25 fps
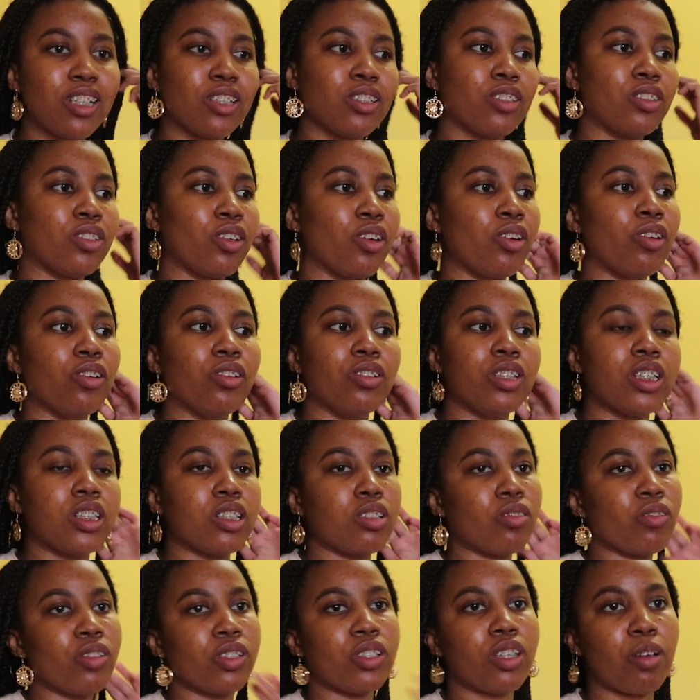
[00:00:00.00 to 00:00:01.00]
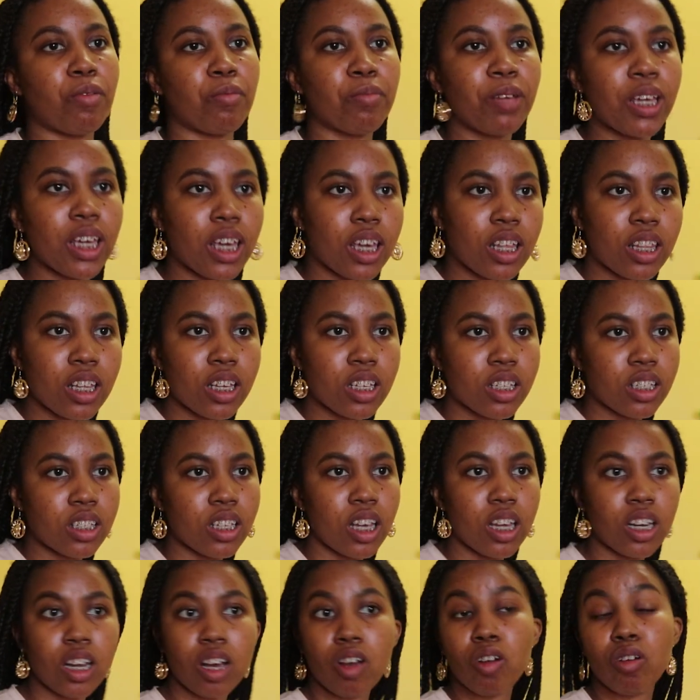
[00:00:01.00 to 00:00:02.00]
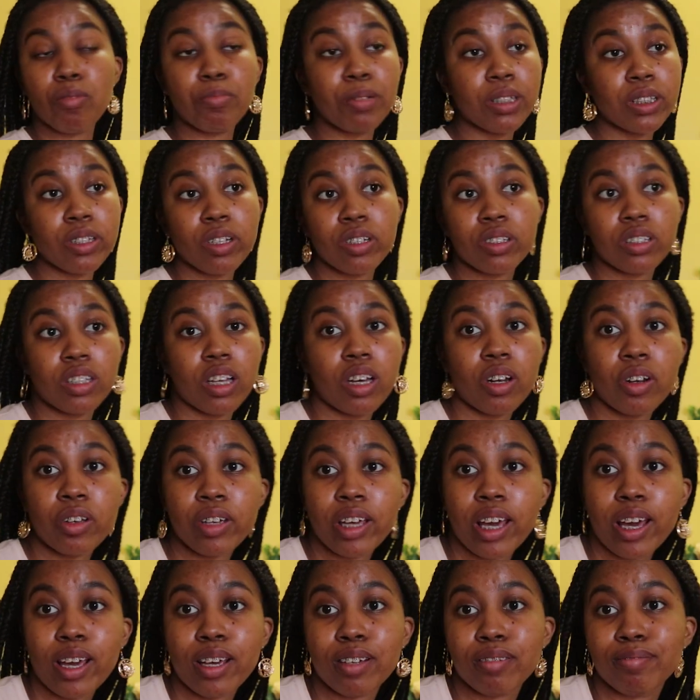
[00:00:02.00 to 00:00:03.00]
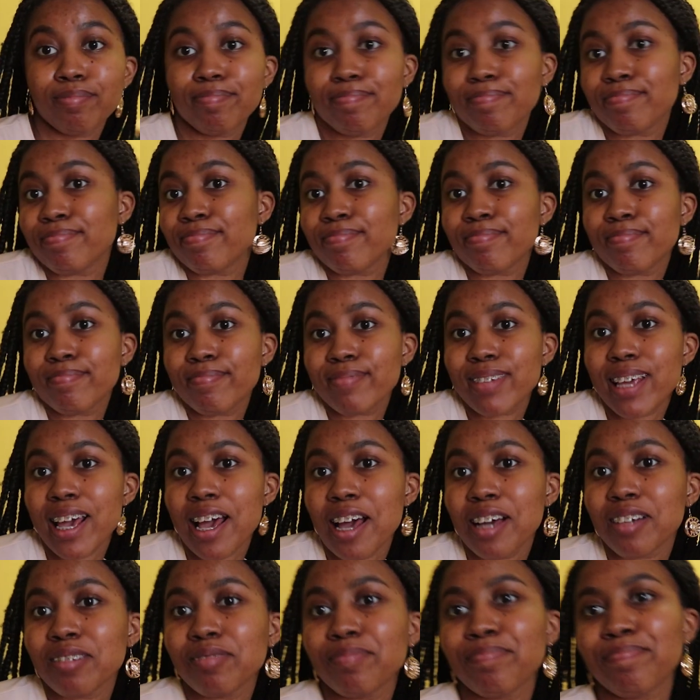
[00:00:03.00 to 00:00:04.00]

So this is the first time I'm making this, and I hope it turns out okay. Yeah.